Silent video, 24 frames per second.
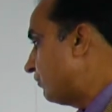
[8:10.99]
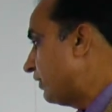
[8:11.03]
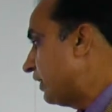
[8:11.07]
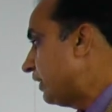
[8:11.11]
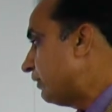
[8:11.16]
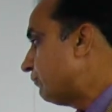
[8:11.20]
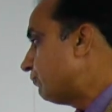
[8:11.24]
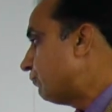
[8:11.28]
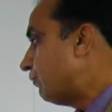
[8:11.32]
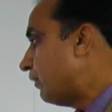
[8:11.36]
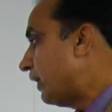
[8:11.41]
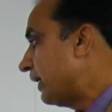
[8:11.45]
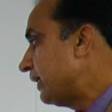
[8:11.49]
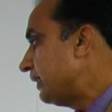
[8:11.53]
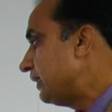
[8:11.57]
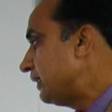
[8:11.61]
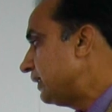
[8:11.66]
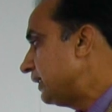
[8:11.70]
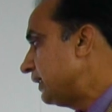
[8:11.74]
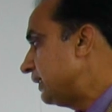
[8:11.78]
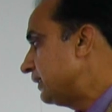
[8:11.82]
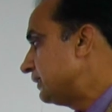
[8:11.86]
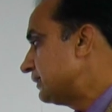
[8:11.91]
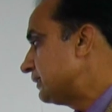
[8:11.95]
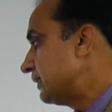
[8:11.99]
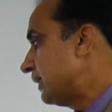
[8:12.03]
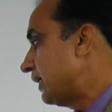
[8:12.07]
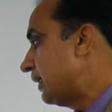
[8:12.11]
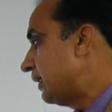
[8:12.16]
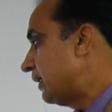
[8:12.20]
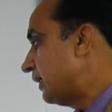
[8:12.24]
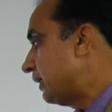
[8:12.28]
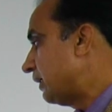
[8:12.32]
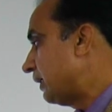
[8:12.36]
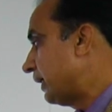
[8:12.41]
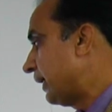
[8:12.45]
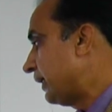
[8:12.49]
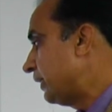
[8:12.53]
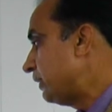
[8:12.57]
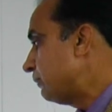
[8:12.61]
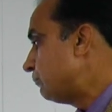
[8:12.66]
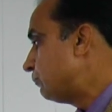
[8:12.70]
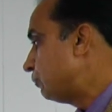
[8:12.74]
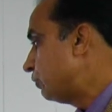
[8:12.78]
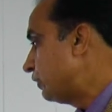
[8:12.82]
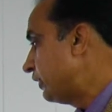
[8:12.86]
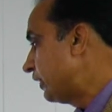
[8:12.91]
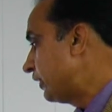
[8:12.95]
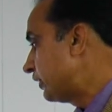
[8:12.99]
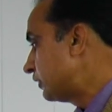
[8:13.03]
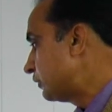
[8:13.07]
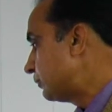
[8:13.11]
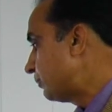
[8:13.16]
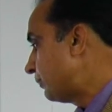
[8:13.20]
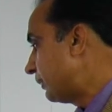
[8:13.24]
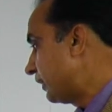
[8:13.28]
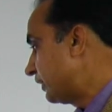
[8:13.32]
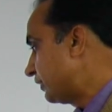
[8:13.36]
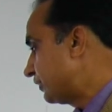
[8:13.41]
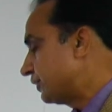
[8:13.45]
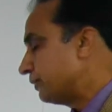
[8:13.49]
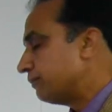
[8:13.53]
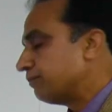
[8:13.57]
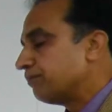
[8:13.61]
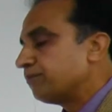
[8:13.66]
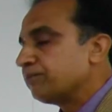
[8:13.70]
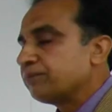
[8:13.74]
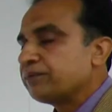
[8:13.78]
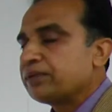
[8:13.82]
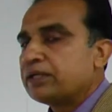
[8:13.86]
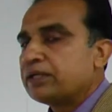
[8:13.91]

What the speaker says: where y is any Boolean expression.